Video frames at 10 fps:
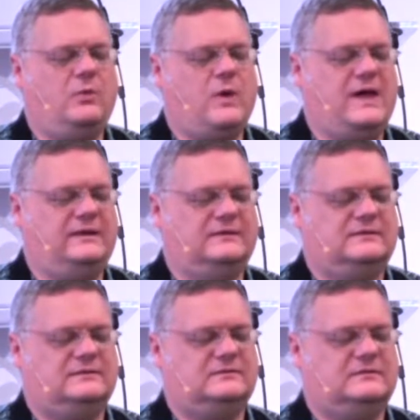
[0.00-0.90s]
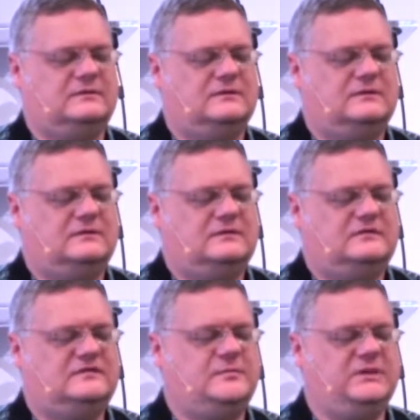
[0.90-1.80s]
one,
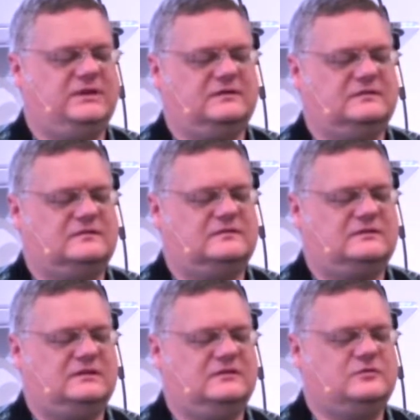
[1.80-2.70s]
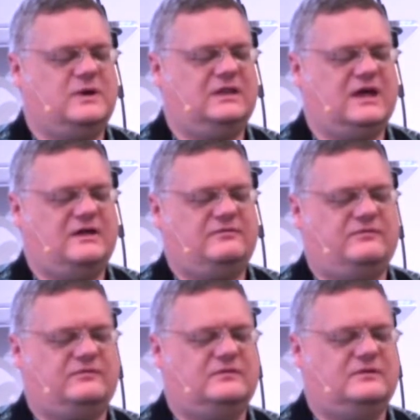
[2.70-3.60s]
siblings in this one life,
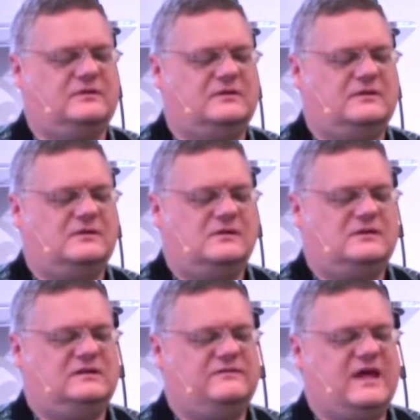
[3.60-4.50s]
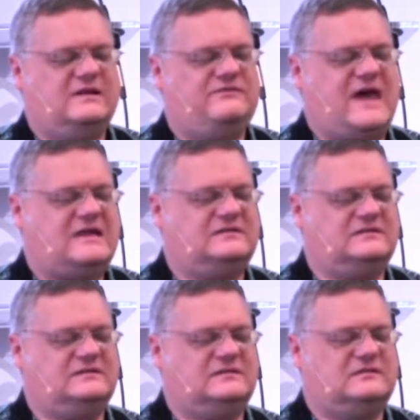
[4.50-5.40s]
divine
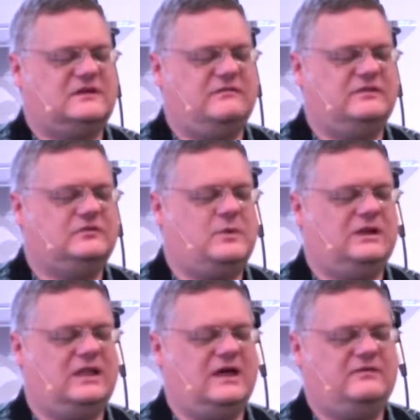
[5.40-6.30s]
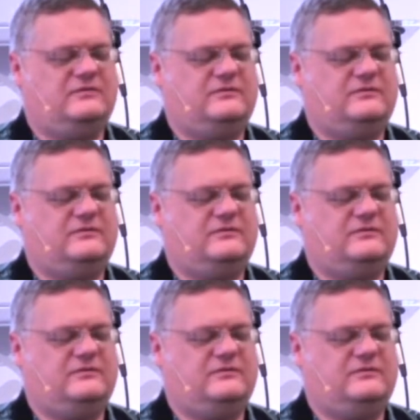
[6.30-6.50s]
facets of this one life,